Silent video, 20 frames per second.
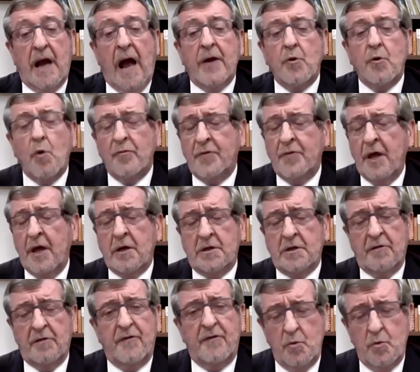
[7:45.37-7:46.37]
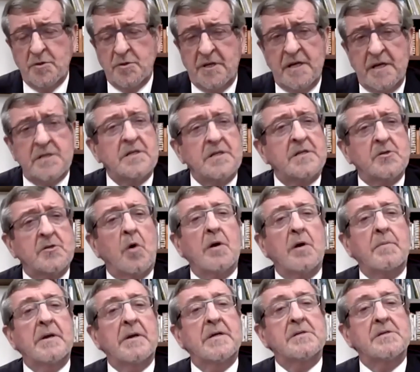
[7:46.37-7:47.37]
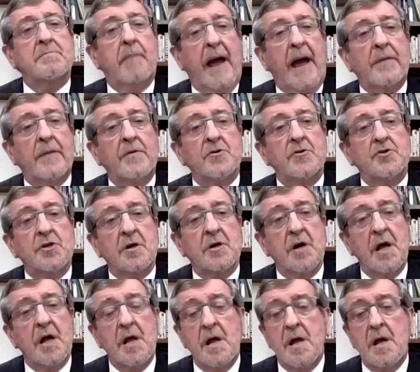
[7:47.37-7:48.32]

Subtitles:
I don't think the flu season is going to be this bad this year,